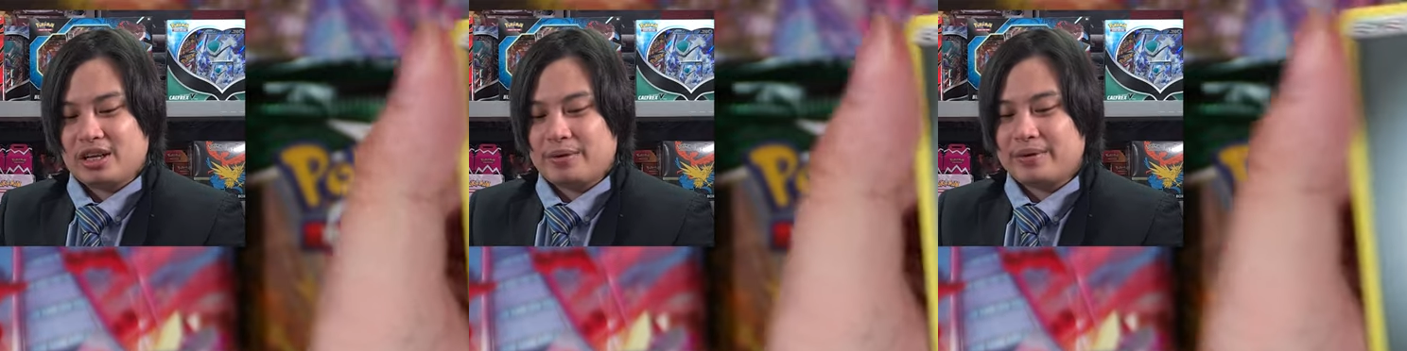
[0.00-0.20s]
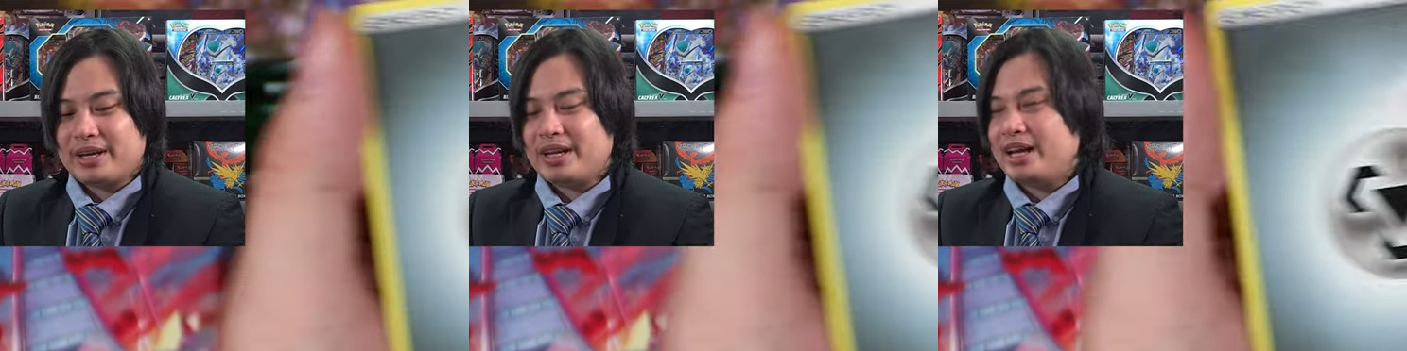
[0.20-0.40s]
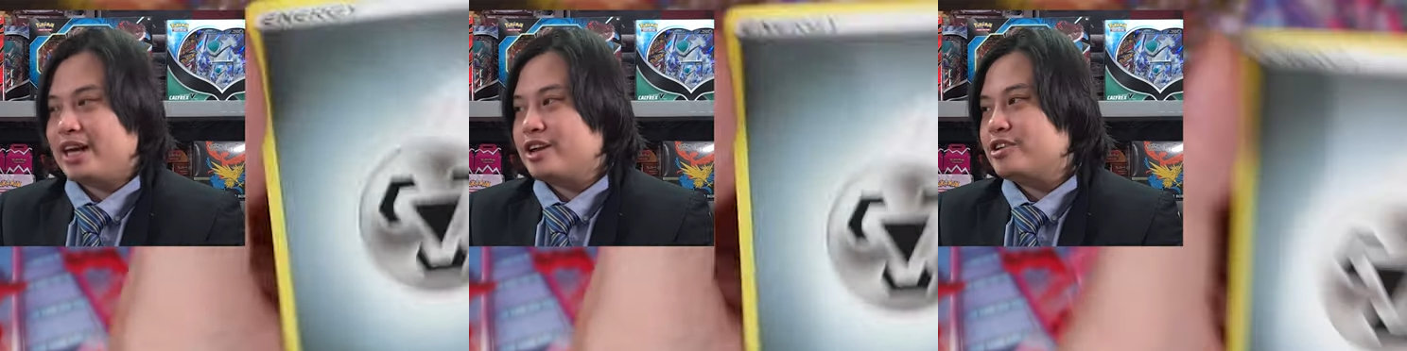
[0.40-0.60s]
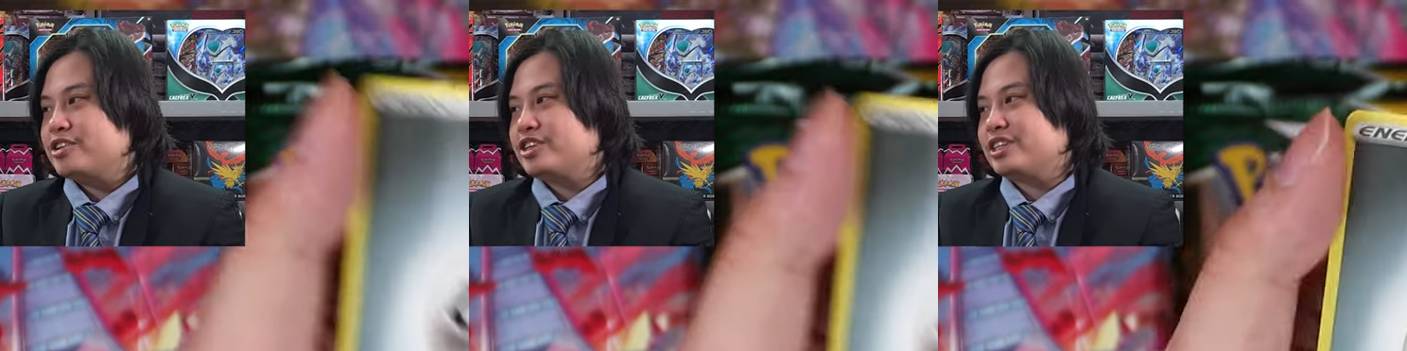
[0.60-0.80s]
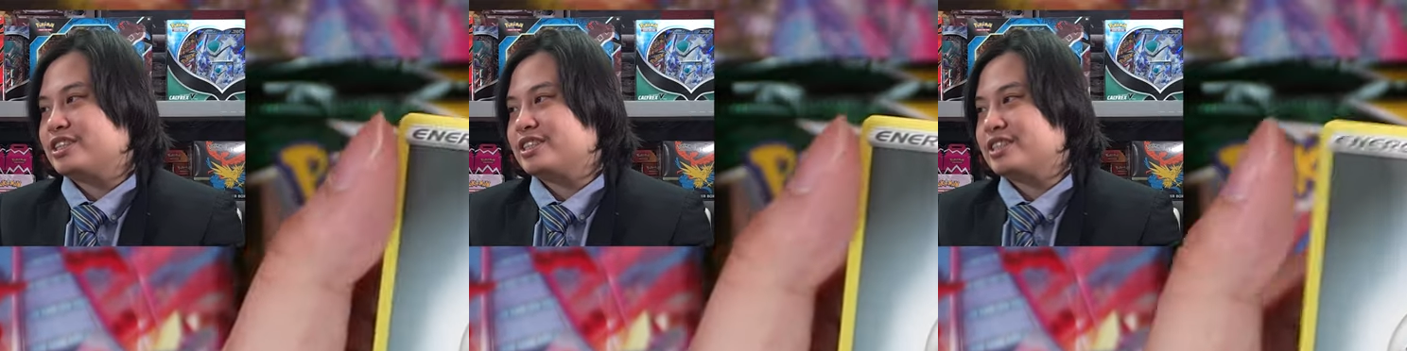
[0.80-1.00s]
We're getting
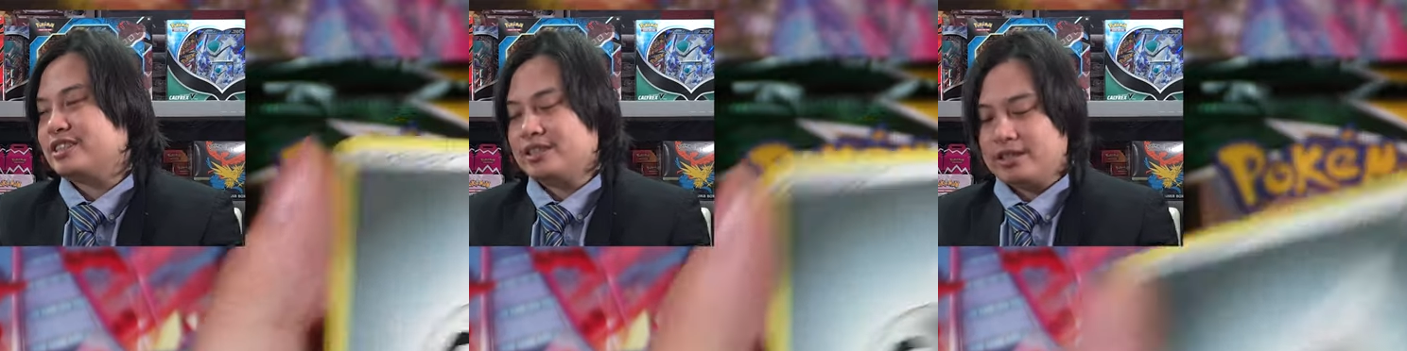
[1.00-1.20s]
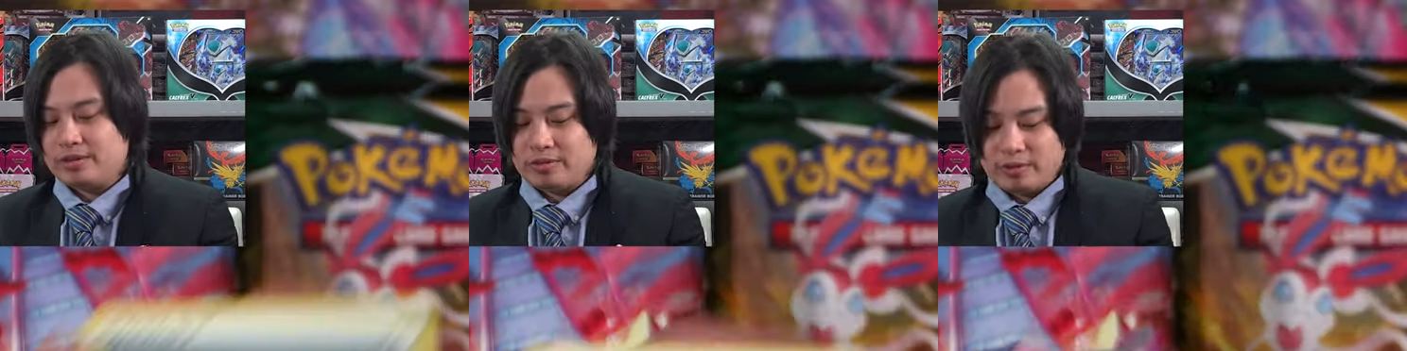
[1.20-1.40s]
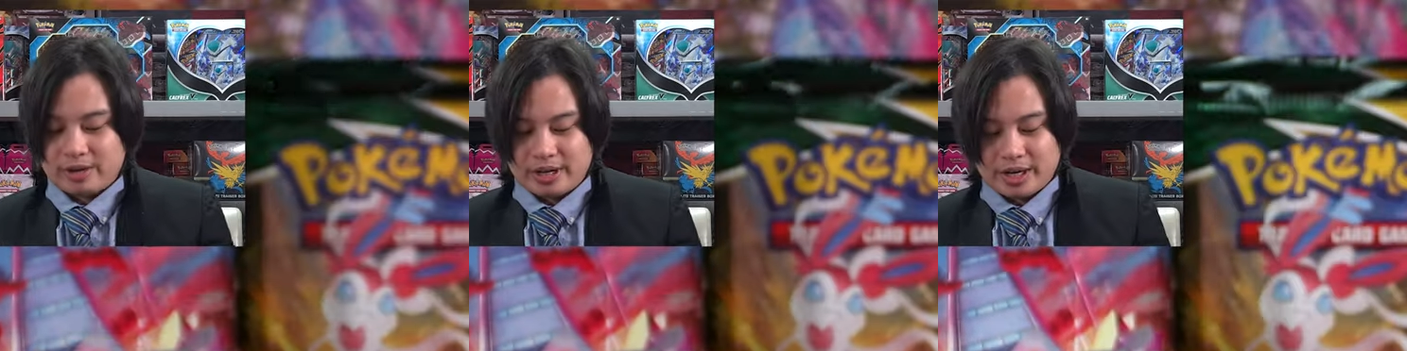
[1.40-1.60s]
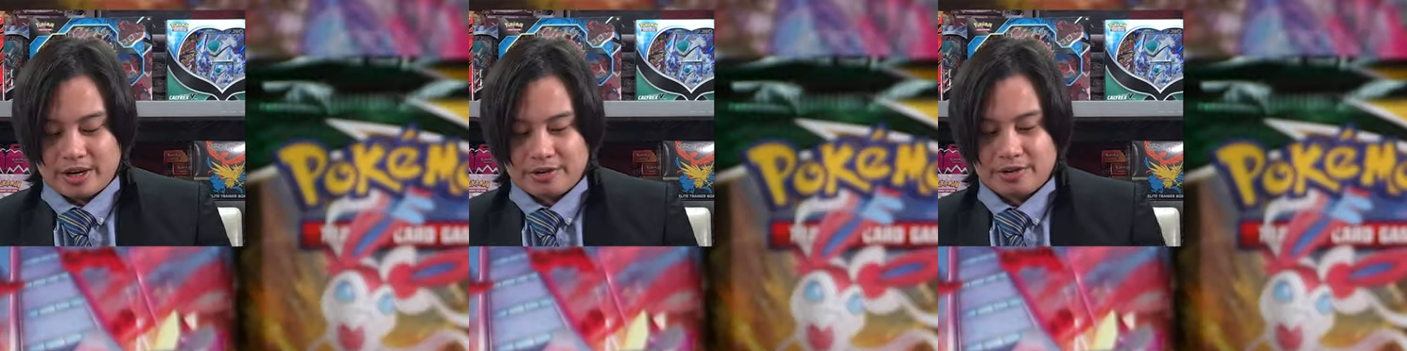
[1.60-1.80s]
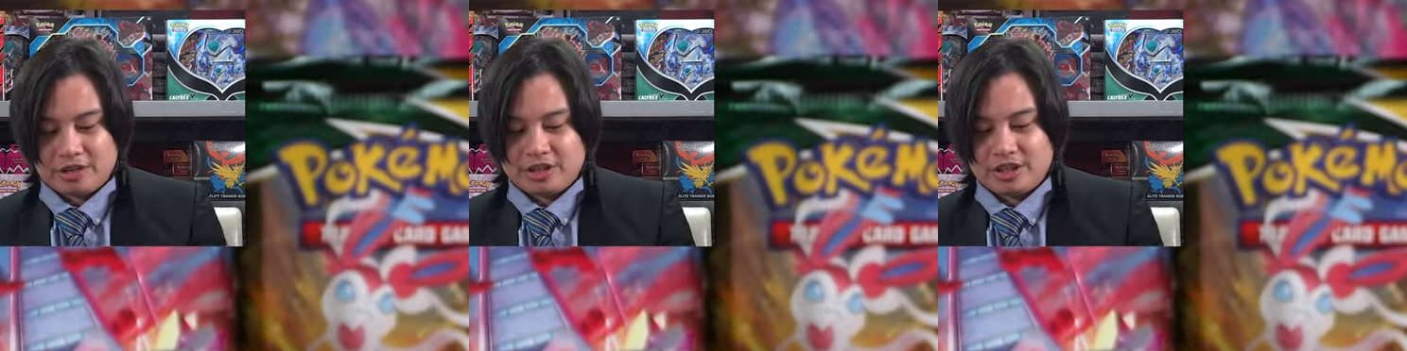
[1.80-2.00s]
energies. One
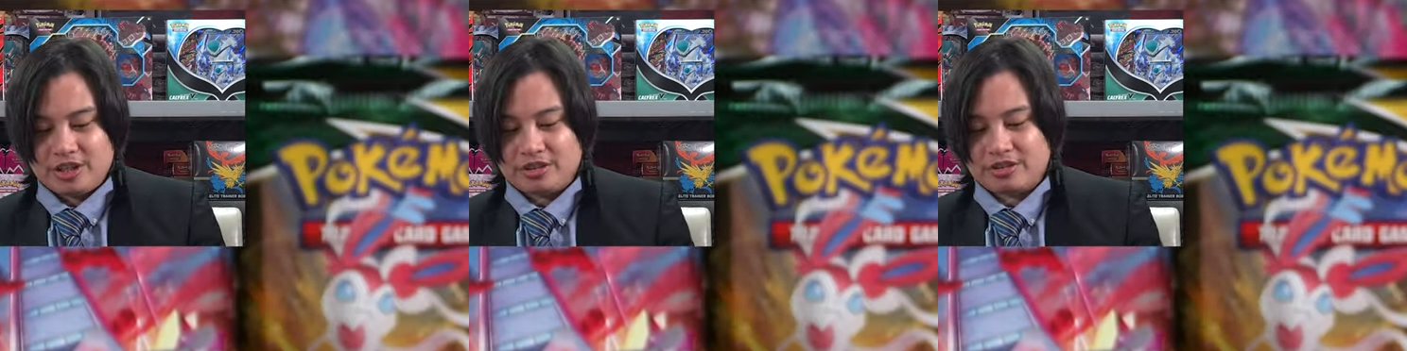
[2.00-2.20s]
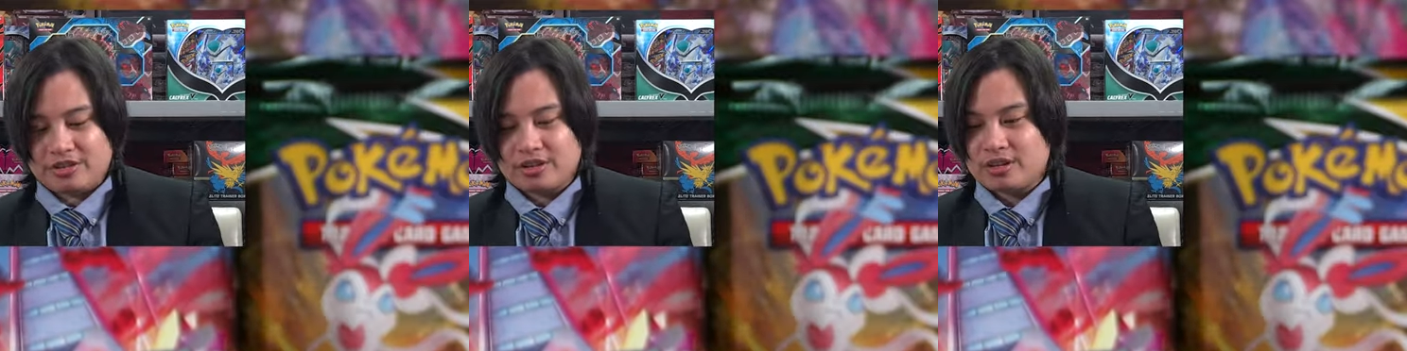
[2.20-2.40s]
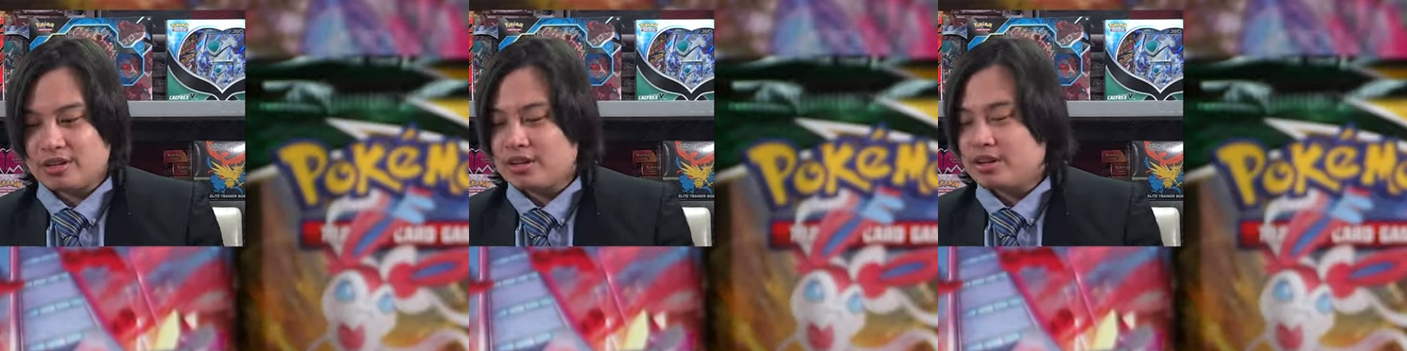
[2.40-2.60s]
energies.